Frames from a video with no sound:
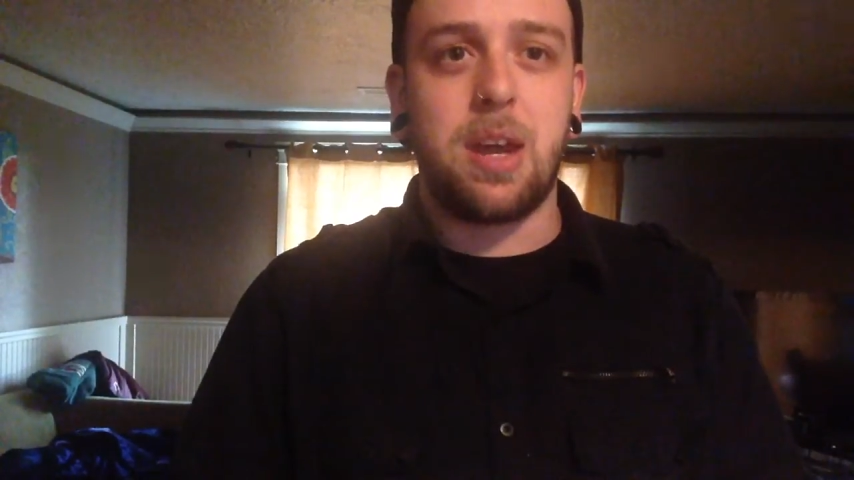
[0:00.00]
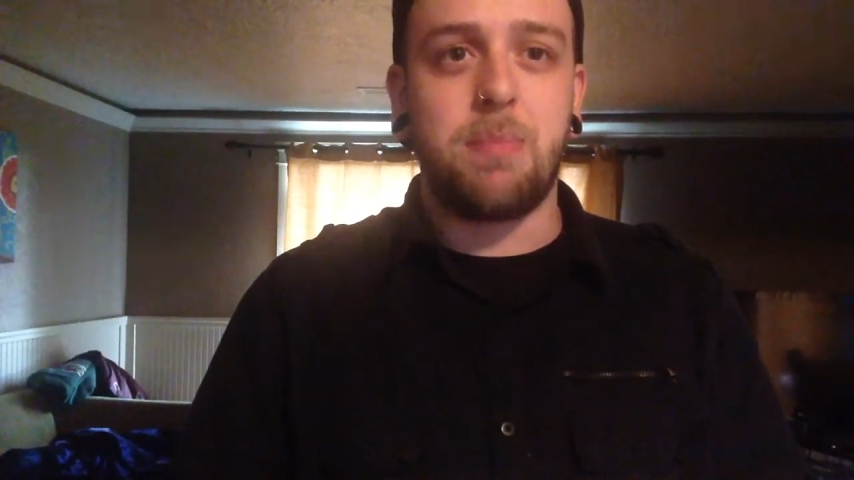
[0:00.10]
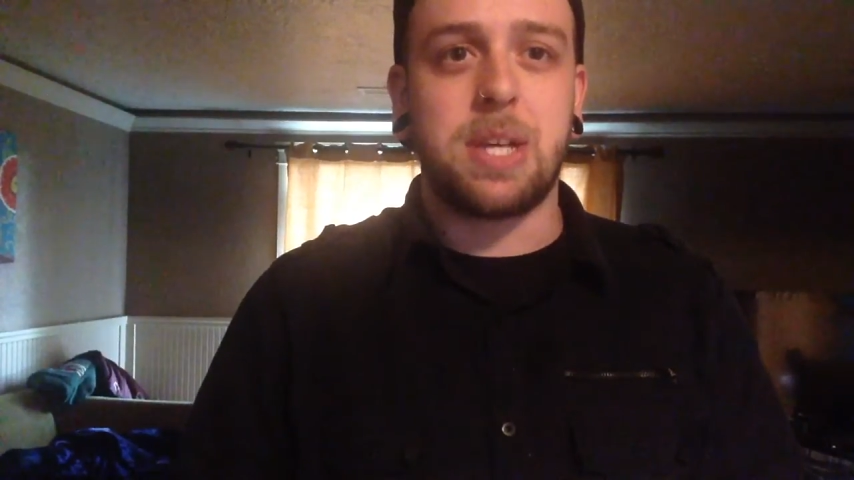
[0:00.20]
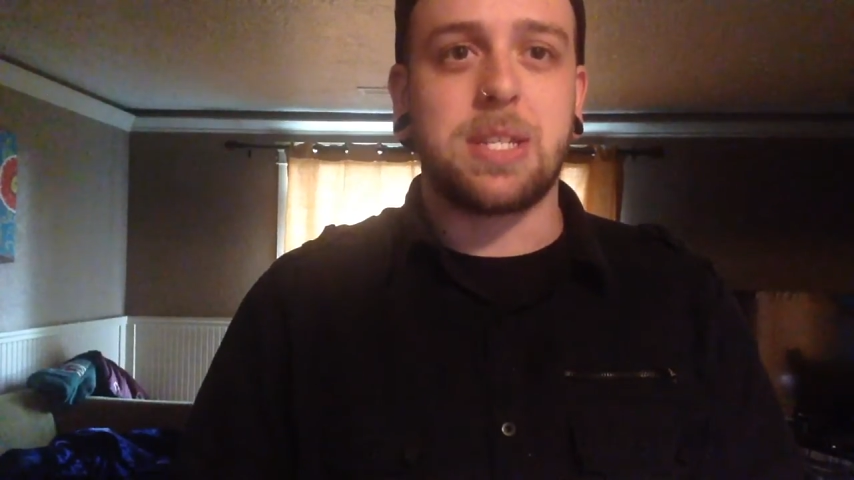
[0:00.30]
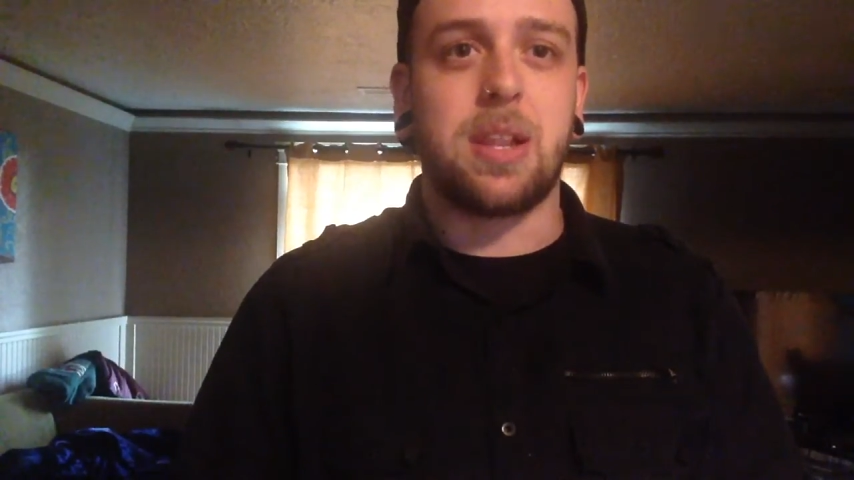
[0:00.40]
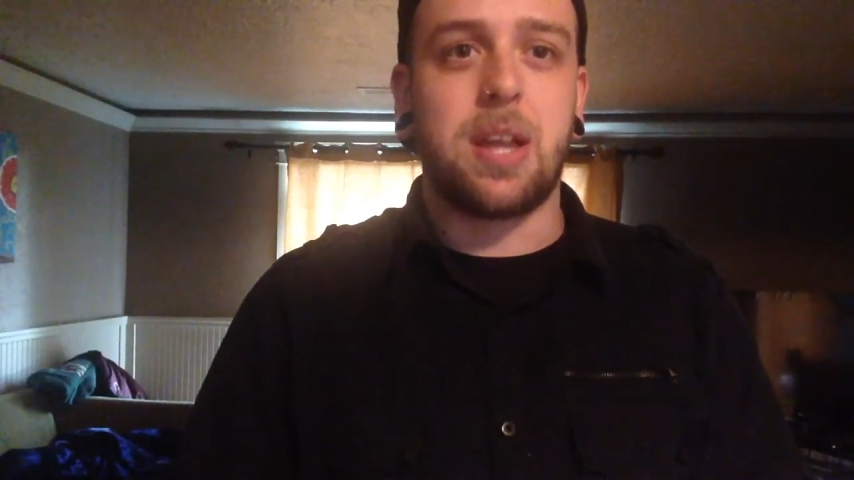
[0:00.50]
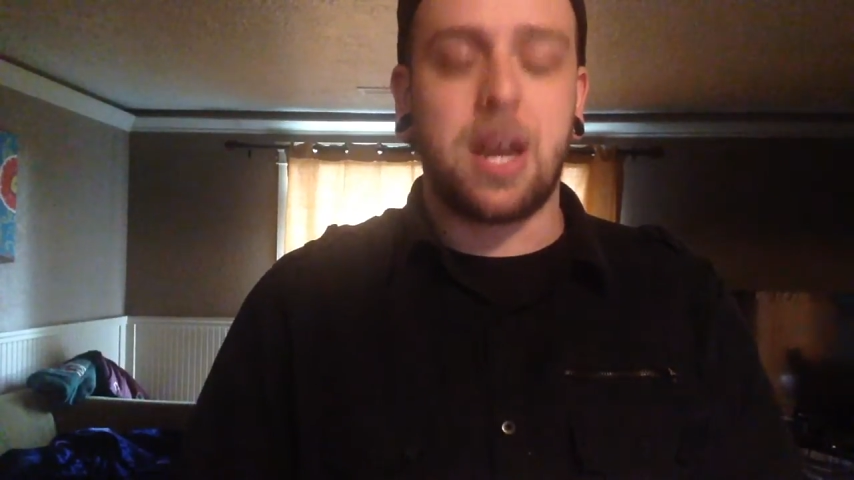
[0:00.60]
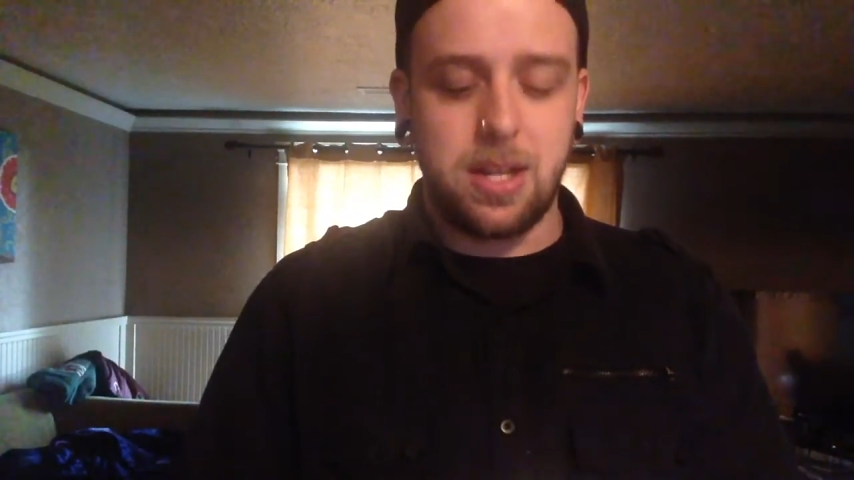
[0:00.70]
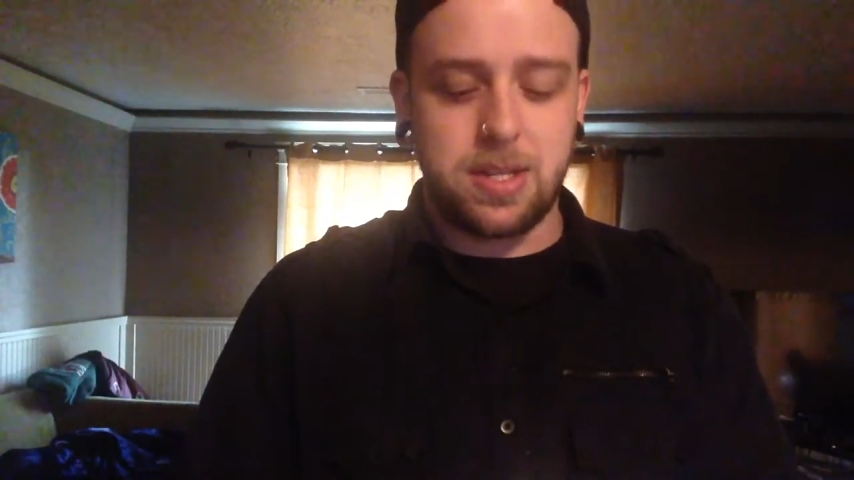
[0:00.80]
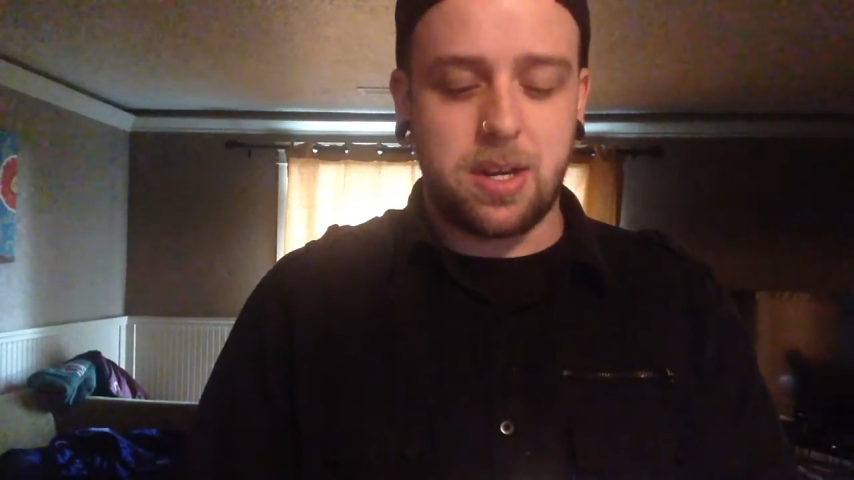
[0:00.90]
It makes it a
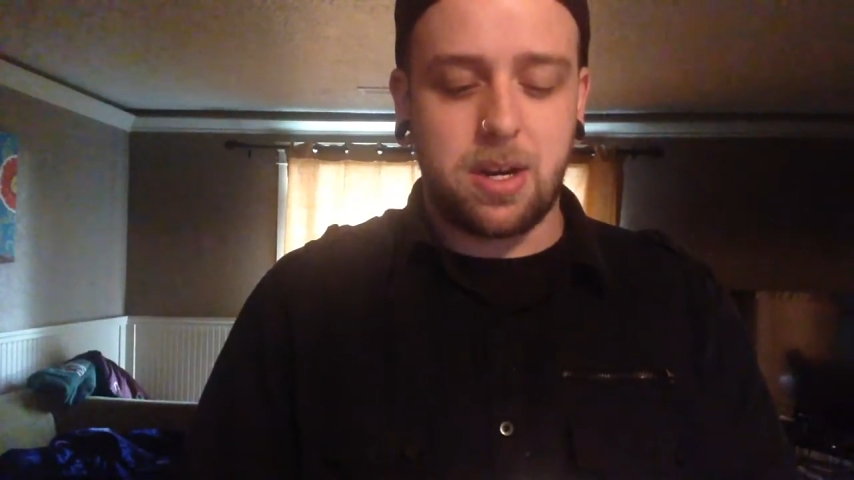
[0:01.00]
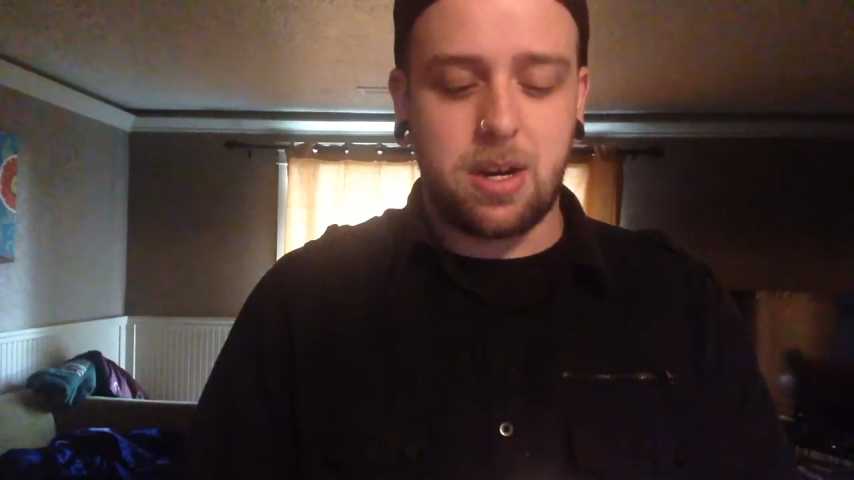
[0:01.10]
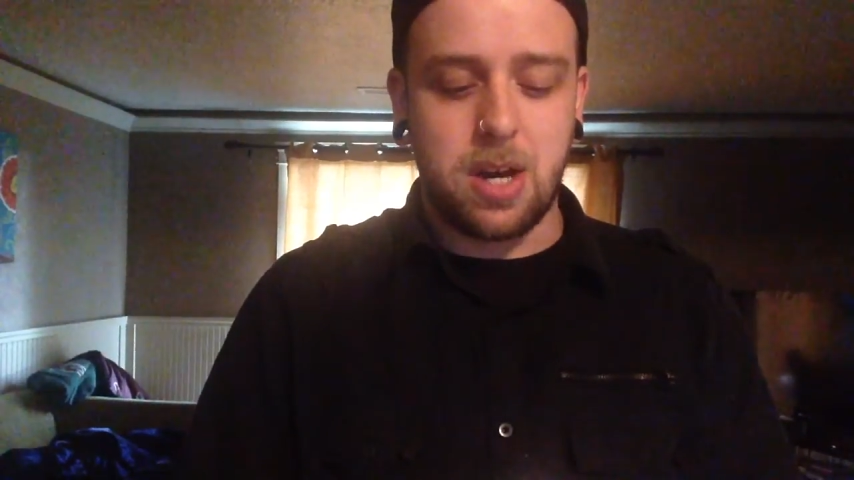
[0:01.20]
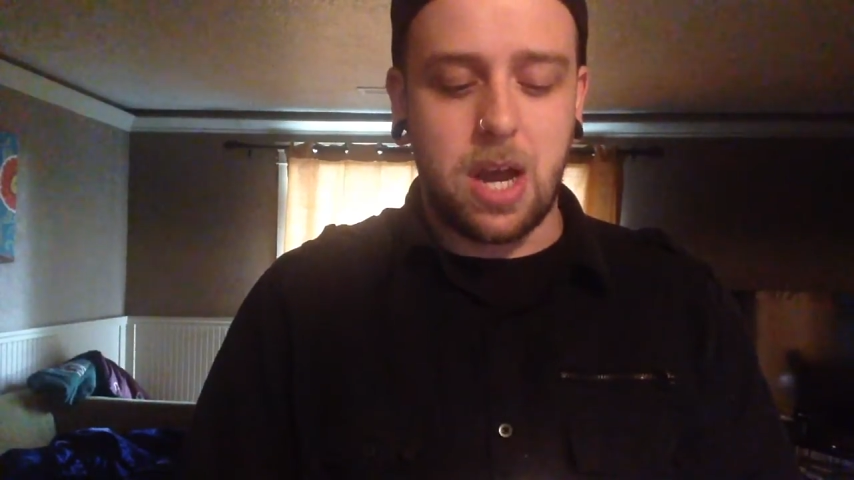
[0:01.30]
lot easier.